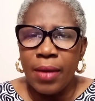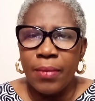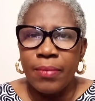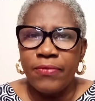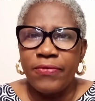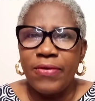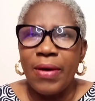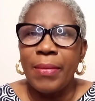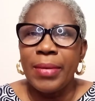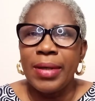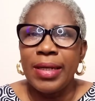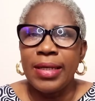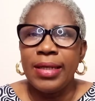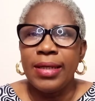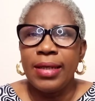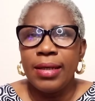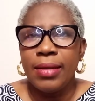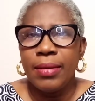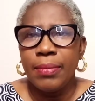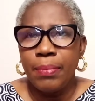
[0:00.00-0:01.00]
family
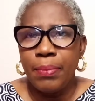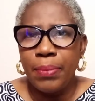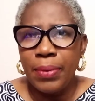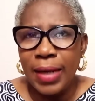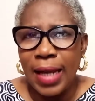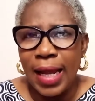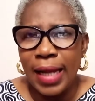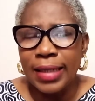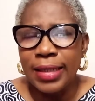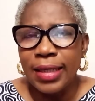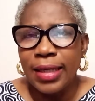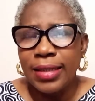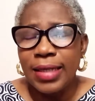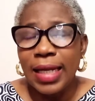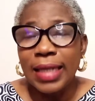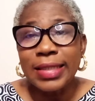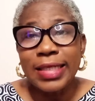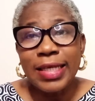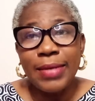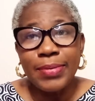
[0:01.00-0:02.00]
plan
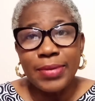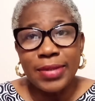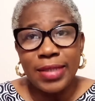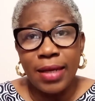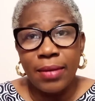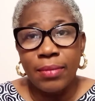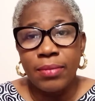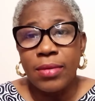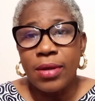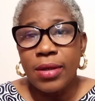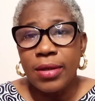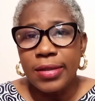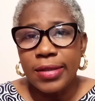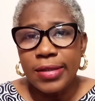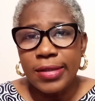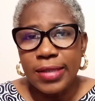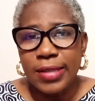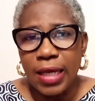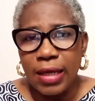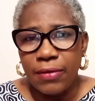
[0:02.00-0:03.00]
that keeps them
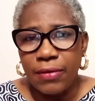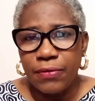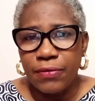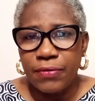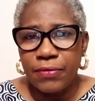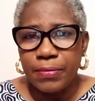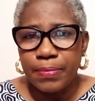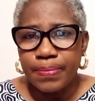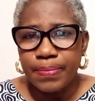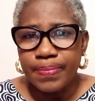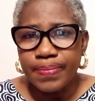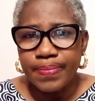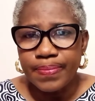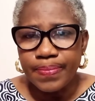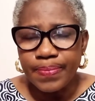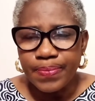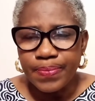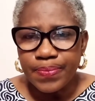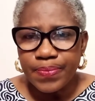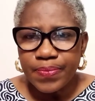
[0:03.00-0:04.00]
safe.
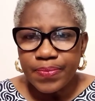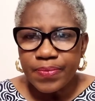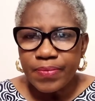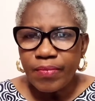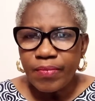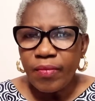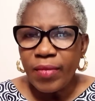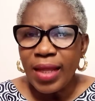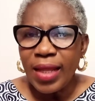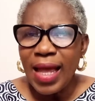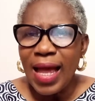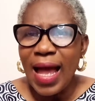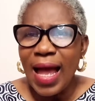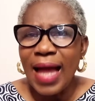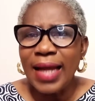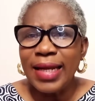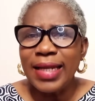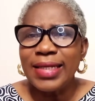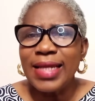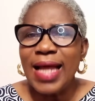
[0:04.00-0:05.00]

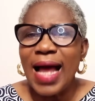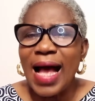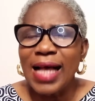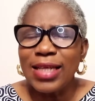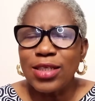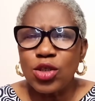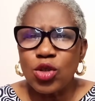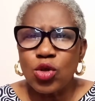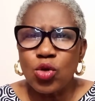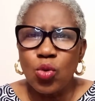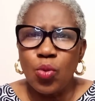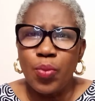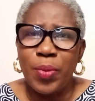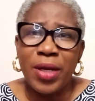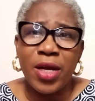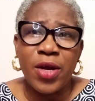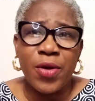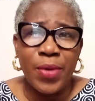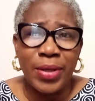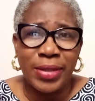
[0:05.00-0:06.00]
And it has to be
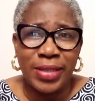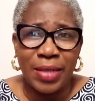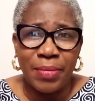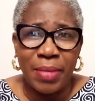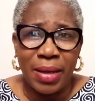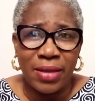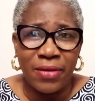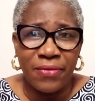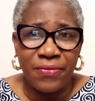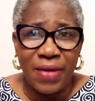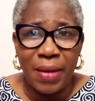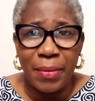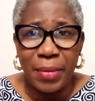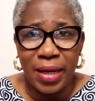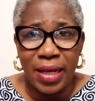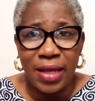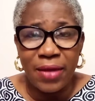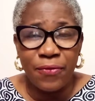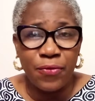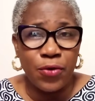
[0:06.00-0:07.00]
created by the
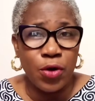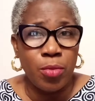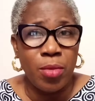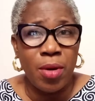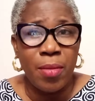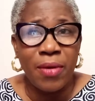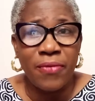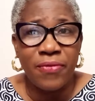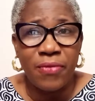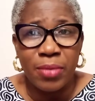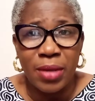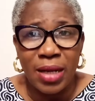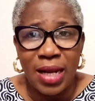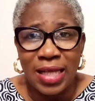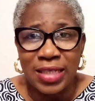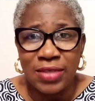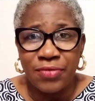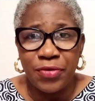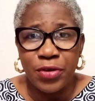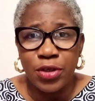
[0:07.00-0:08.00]
family, if we remember from the
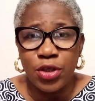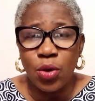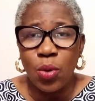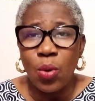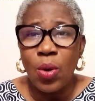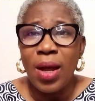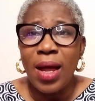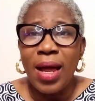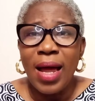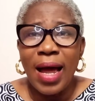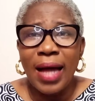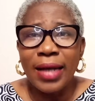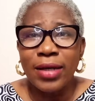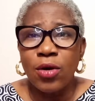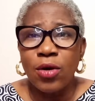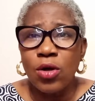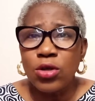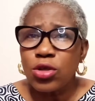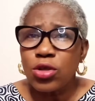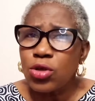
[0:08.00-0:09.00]
last video, and
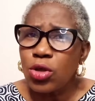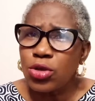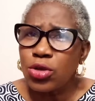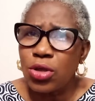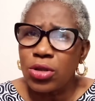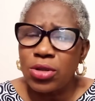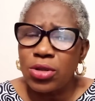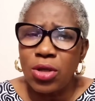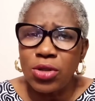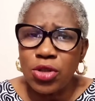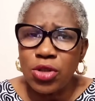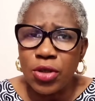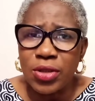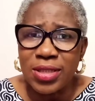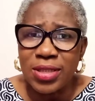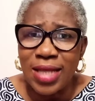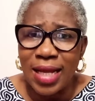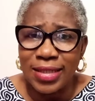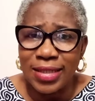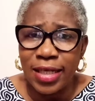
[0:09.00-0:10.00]
also not just
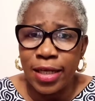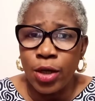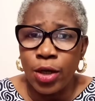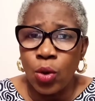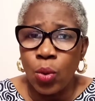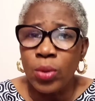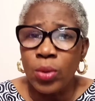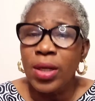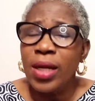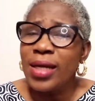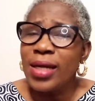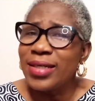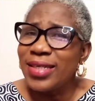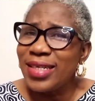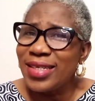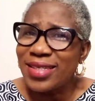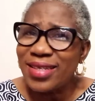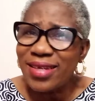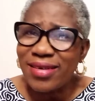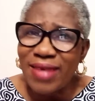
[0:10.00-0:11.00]
that alone,
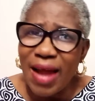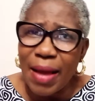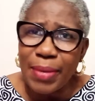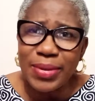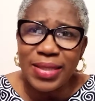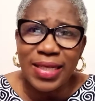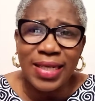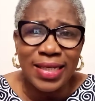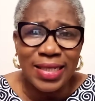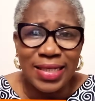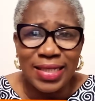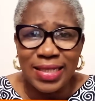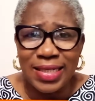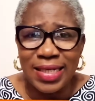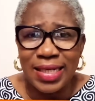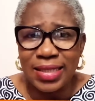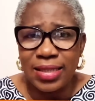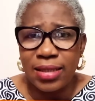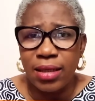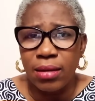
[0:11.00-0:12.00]
describes in
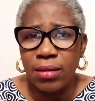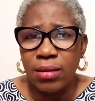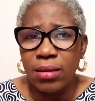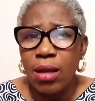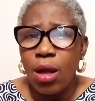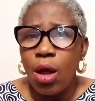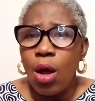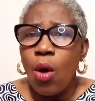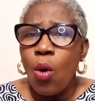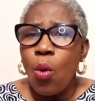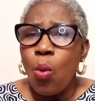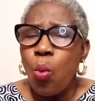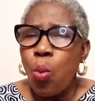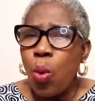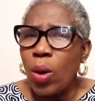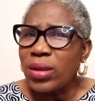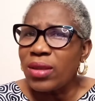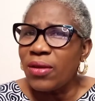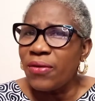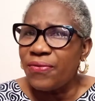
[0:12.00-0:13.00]
detail
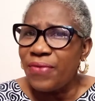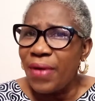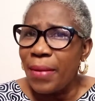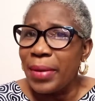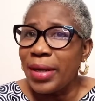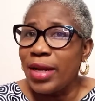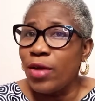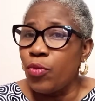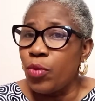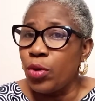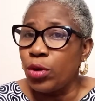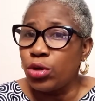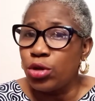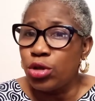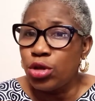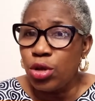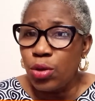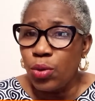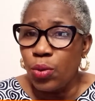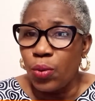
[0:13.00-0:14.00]
what the family will
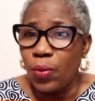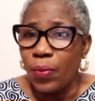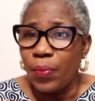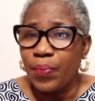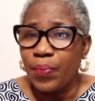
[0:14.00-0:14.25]
do